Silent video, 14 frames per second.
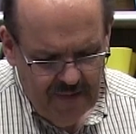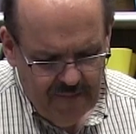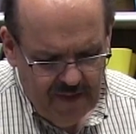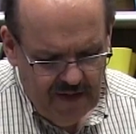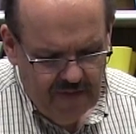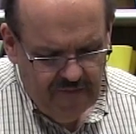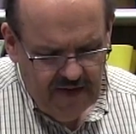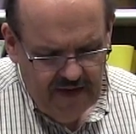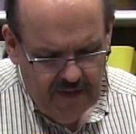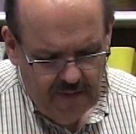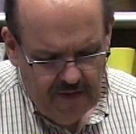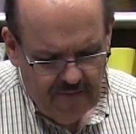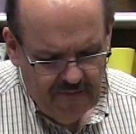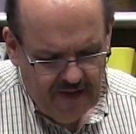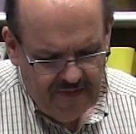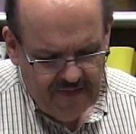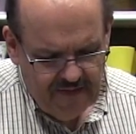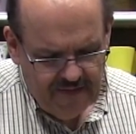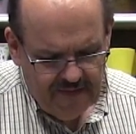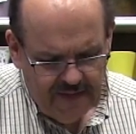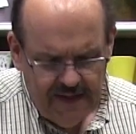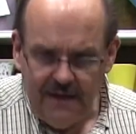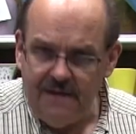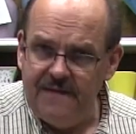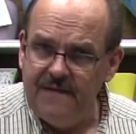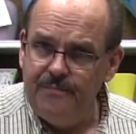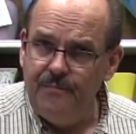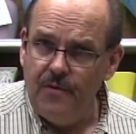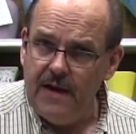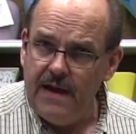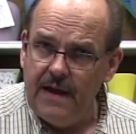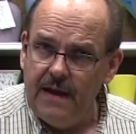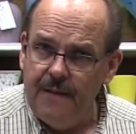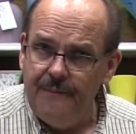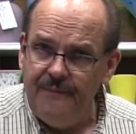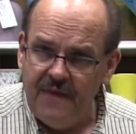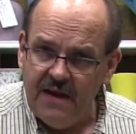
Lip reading: but over here I've got this little sprig